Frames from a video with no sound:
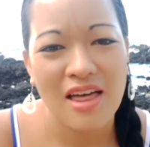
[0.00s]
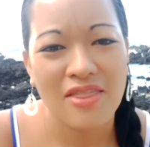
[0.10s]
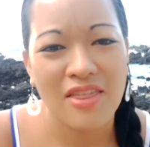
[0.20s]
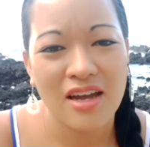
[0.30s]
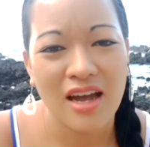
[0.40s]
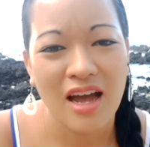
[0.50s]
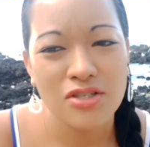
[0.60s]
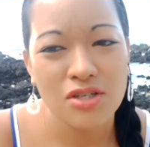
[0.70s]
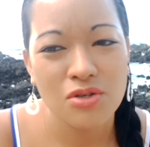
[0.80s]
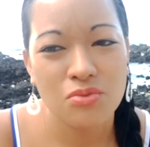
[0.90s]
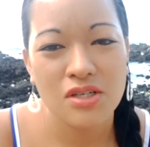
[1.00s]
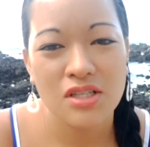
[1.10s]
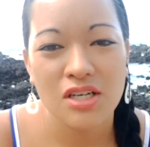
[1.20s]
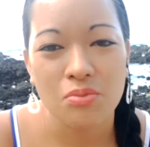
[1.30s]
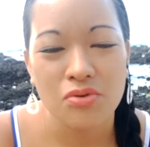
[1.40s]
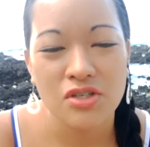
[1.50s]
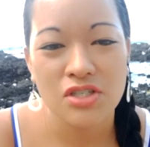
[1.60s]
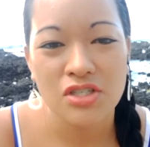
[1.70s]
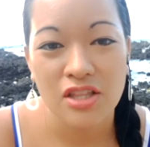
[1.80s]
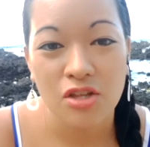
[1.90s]
they actually really
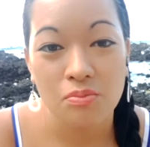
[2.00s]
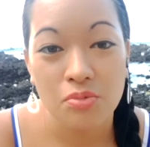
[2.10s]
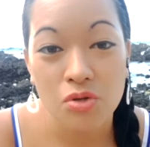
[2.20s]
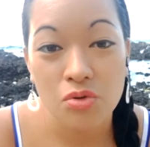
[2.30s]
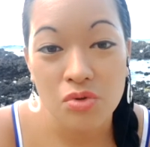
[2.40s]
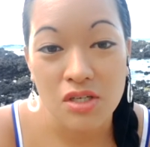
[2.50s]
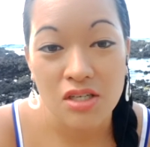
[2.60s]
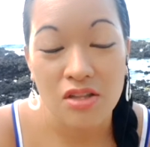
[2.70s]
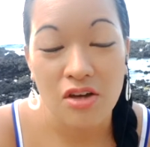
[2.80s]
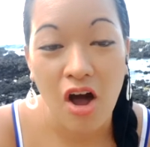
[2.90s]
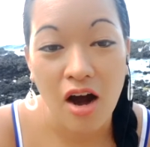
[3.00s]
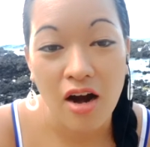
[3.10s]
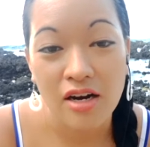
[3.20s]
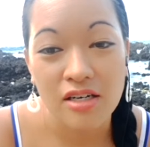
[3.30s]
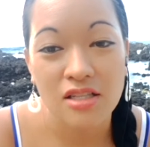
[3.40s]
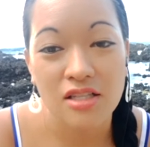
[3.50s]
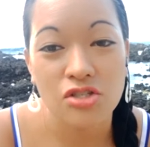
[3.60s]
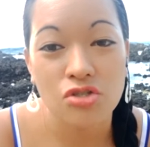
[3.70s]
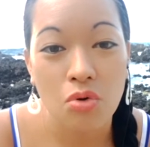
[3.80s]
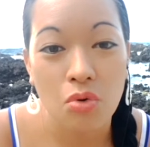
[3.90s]
appreciate the beauty, the art, the
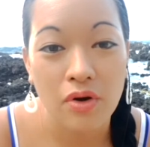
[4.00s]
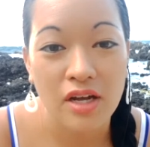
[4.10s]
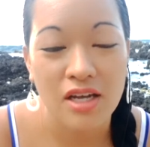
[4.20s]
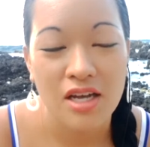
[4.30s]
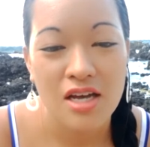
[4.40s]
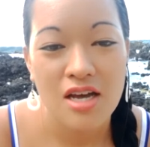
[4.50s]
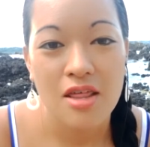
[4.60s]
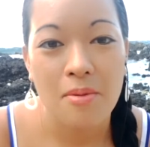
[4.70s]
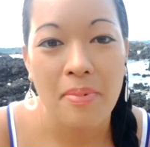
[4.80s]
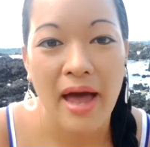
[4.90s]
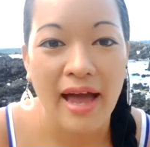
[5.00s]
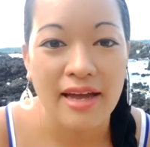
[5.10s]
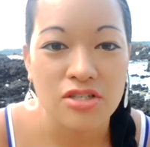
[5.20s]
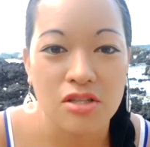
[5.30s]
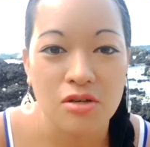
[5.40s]
joy, the passion,